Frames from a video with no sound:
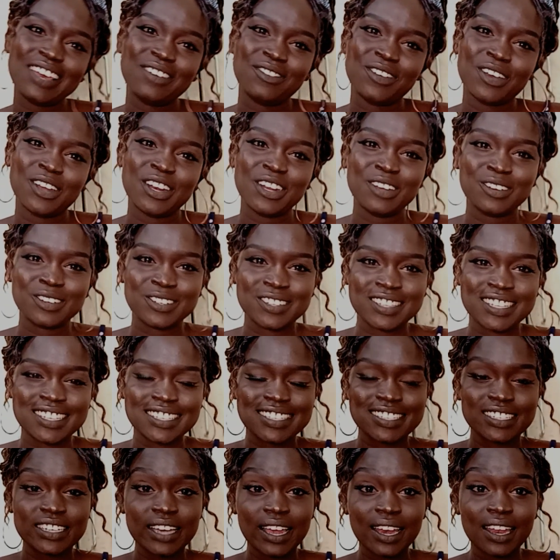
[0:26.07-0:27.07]
If you're new to
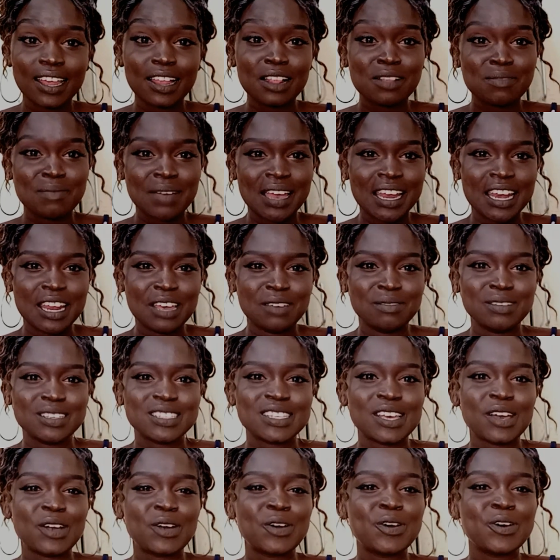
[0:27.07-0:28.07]
this channel, my name
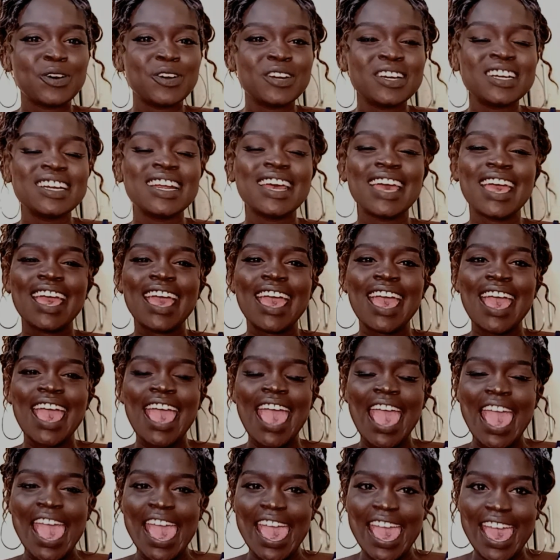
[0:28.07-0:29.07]
is AKUR.
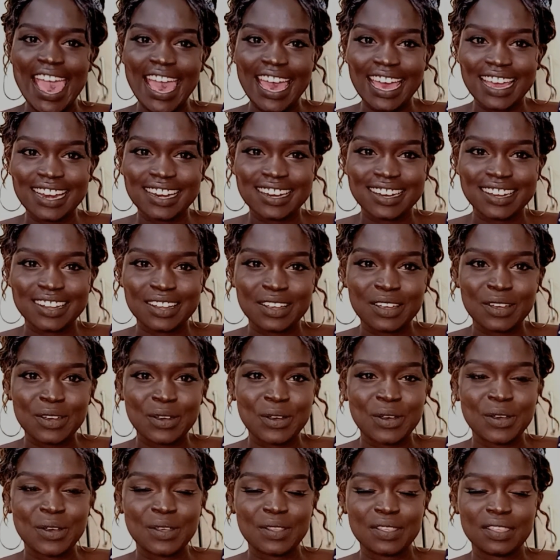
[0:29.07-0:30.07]
And
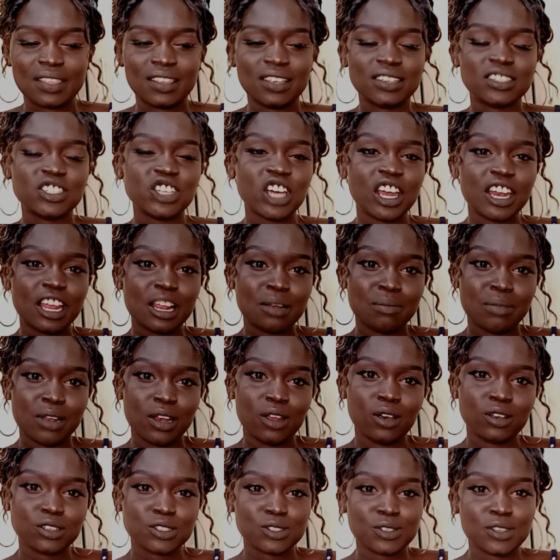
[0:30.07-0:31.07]
this channel
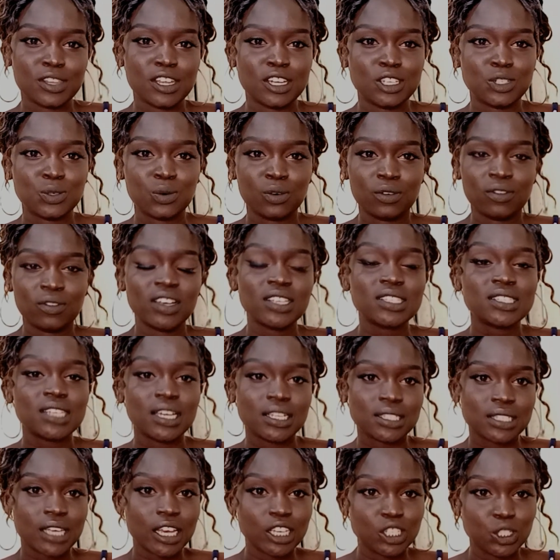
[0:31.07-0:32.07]
belongs to the two of us.
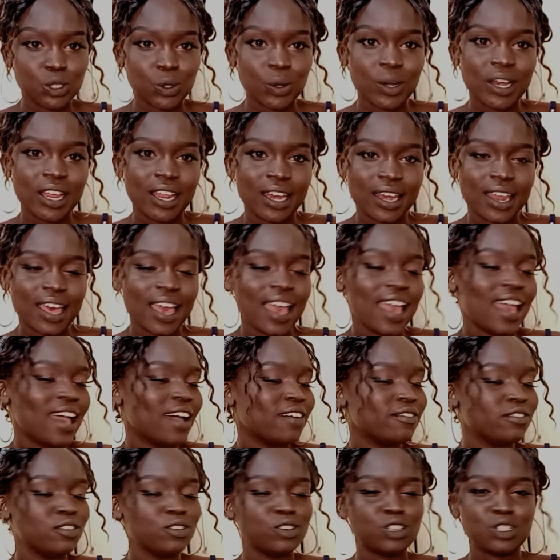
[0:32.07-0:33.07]
That's ACHOL and I.
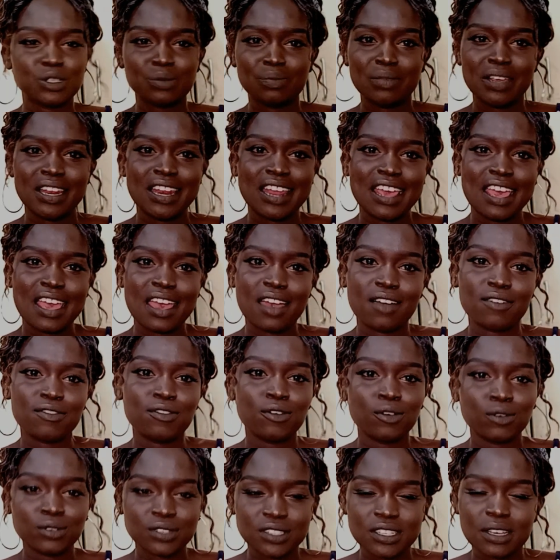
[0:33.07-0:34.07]
I've not been here
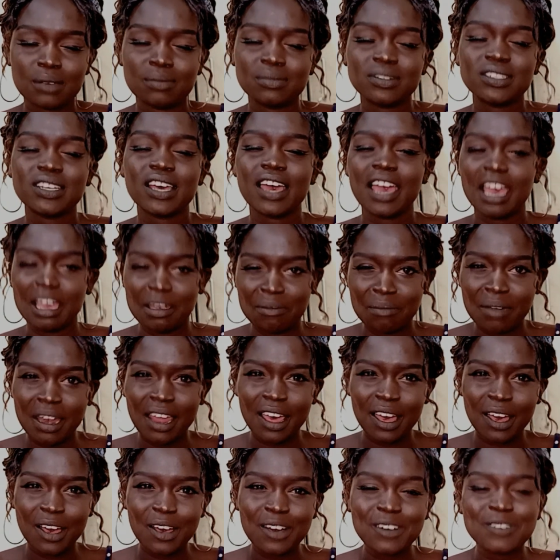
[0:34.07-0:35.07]
for some time
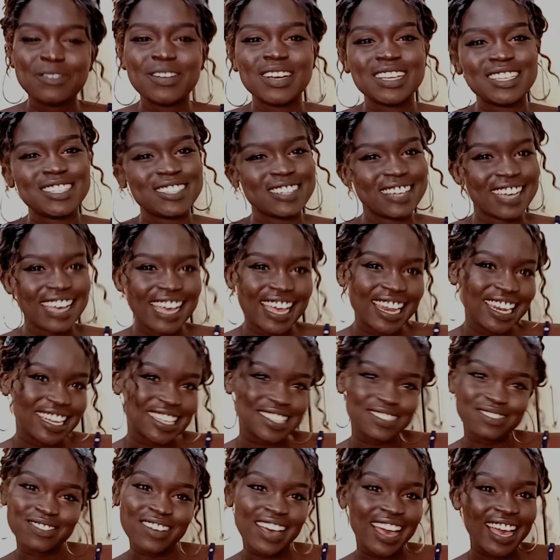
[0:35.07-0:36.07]
now, but your girl
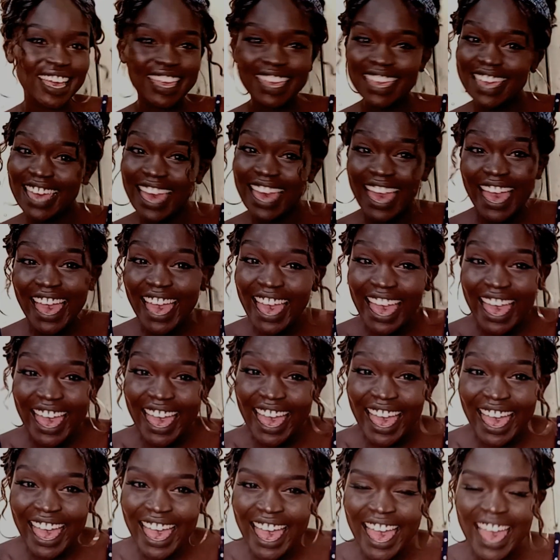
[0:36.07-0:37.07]
is back.
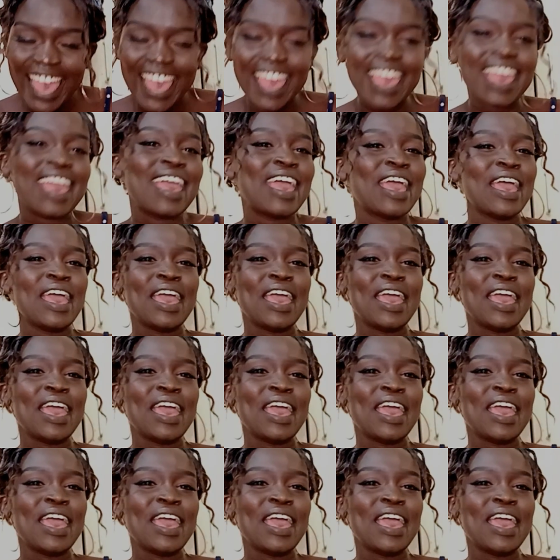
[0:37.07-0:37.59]
Yay!